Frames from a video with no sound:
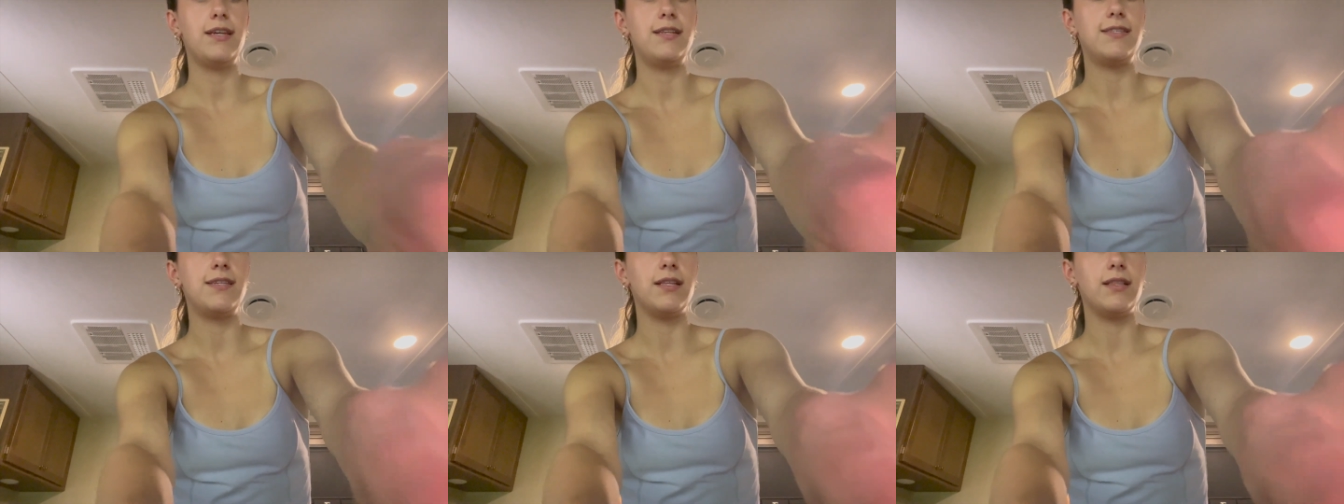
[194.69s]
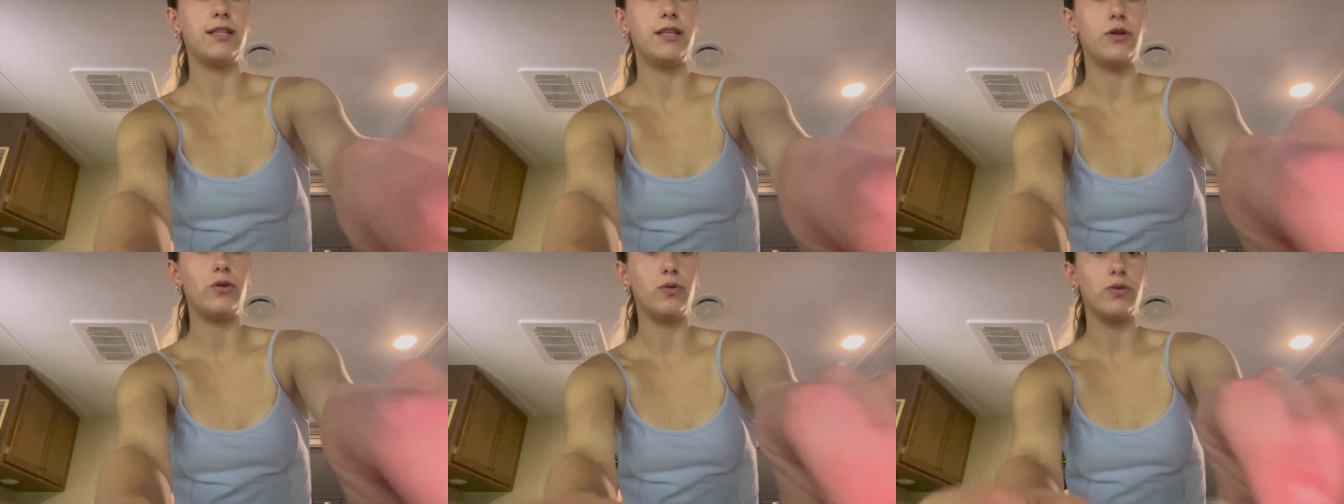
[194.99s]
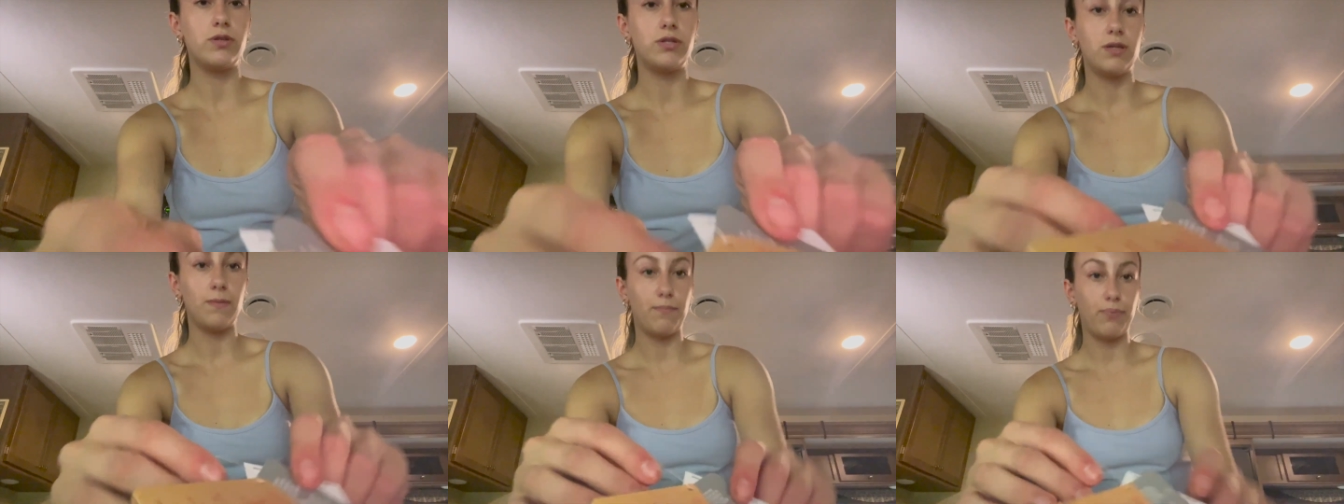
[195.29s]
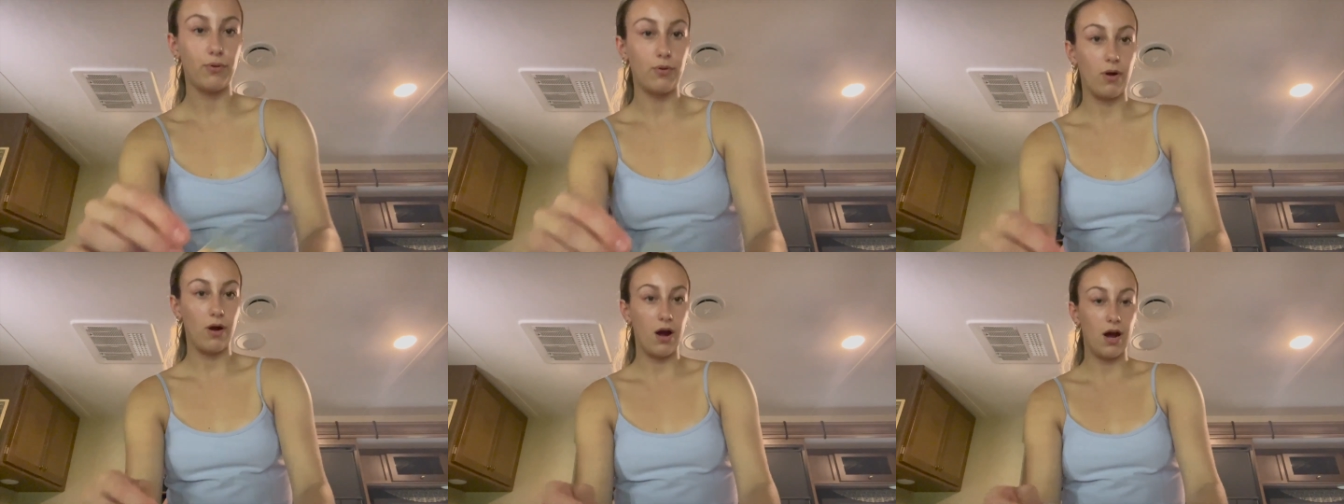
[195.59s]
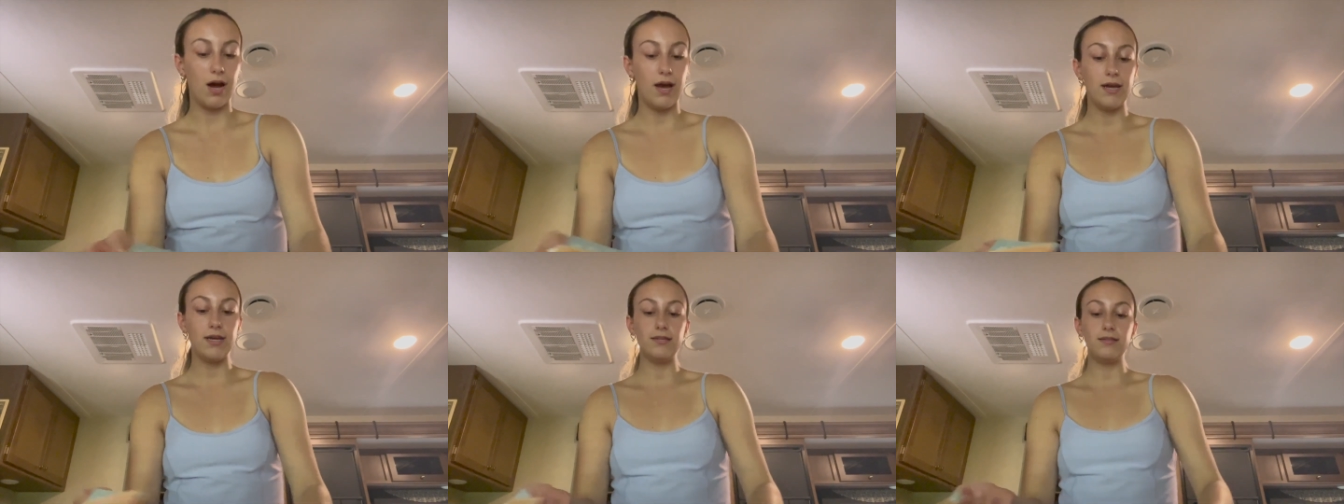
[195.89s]
It's a little
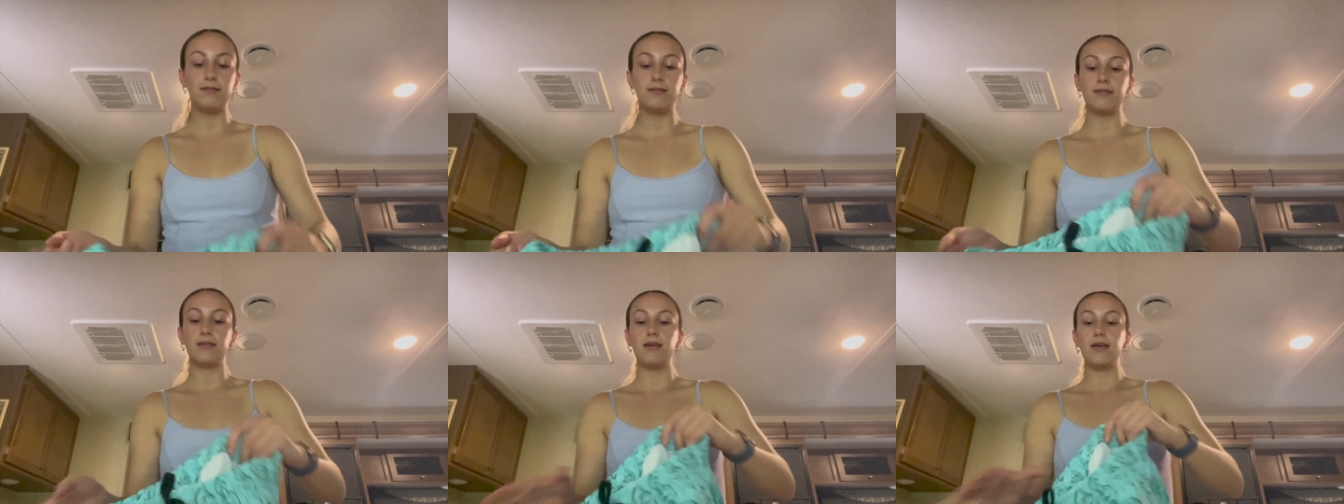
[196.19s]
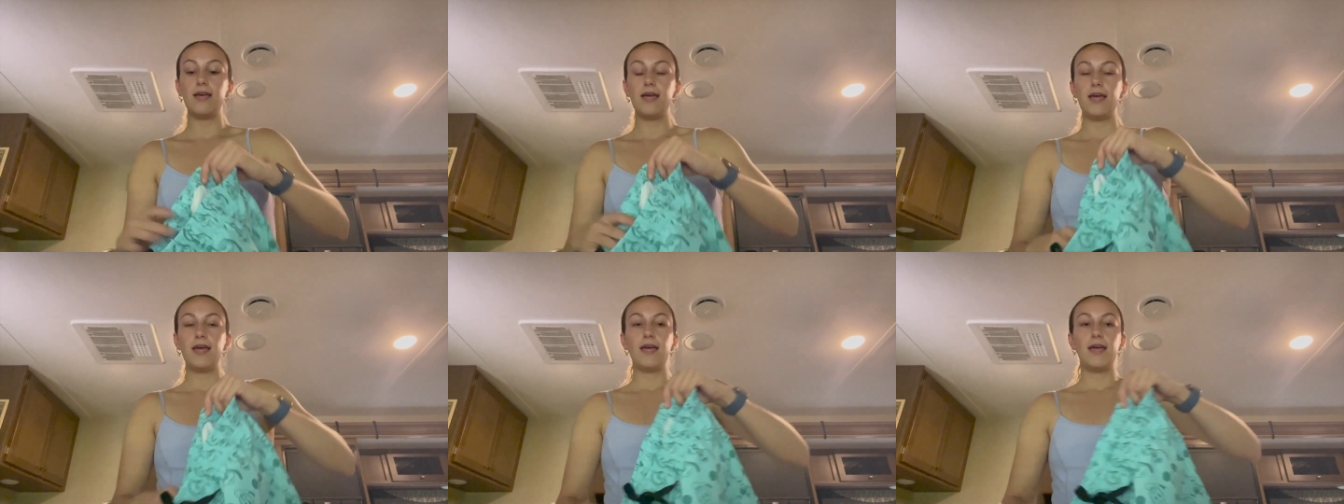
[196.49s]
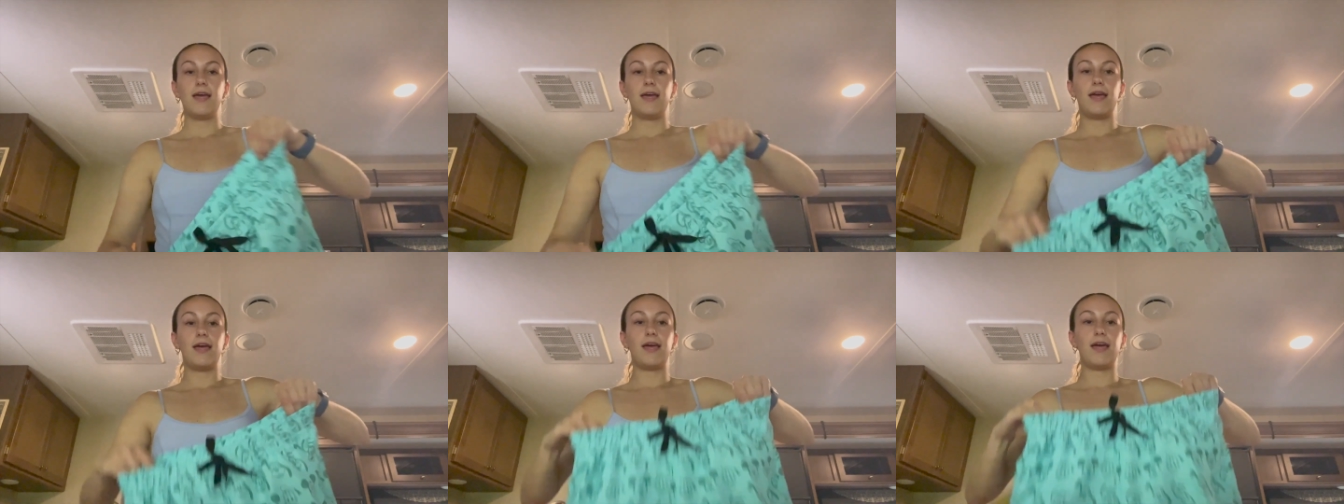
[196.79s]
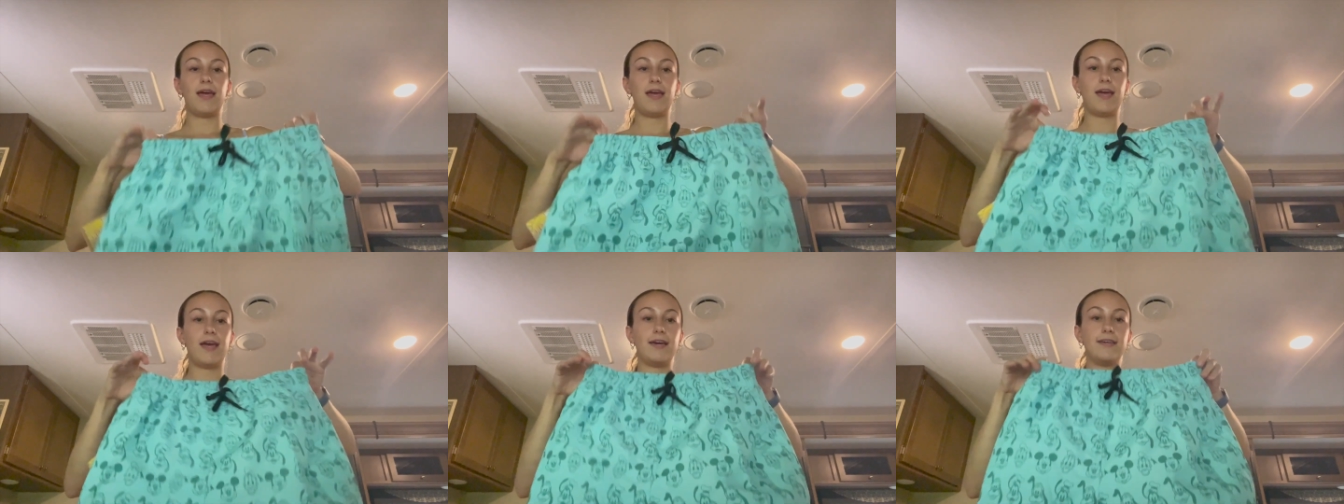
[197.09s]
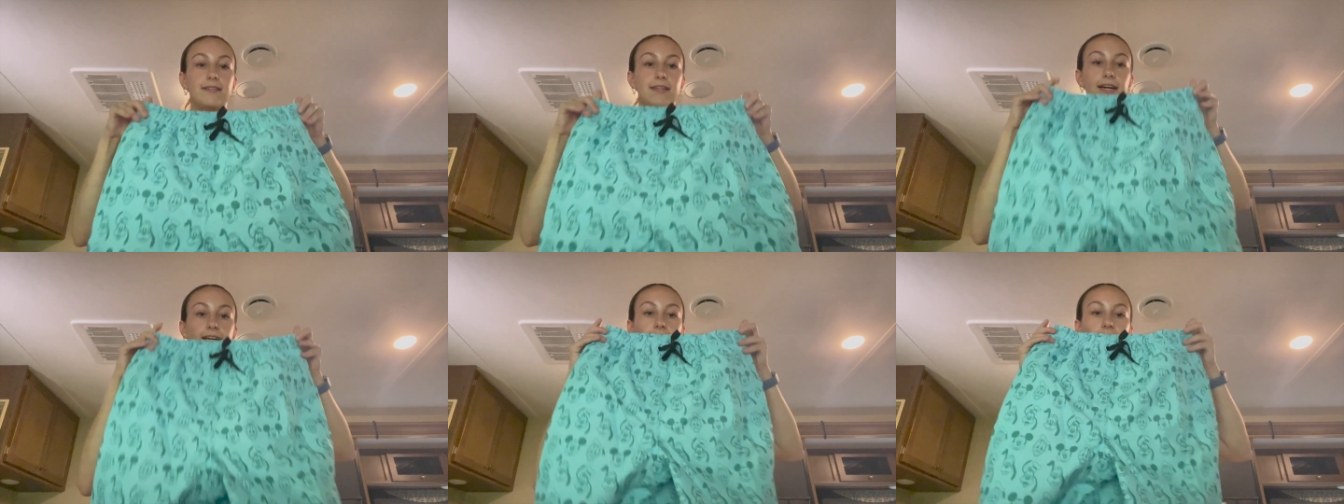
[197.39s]
surprise.
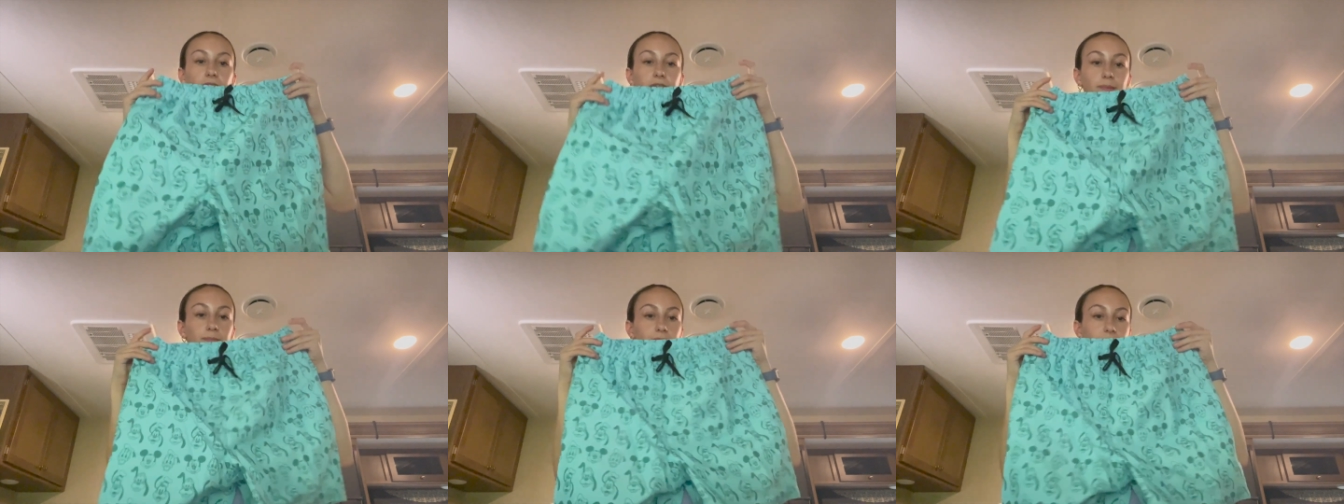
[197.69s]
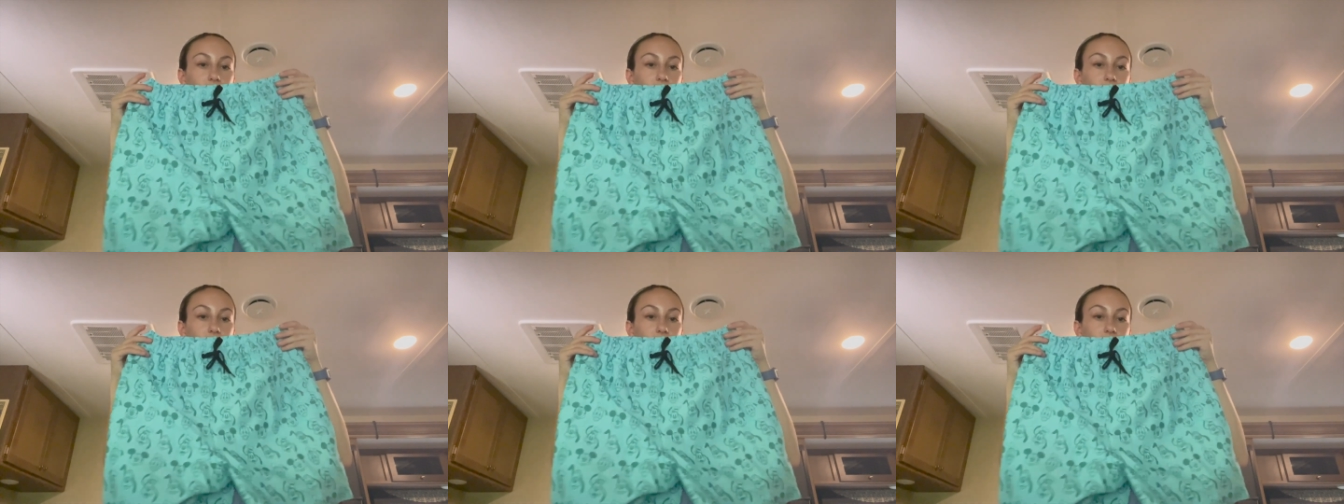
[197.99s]
And I got him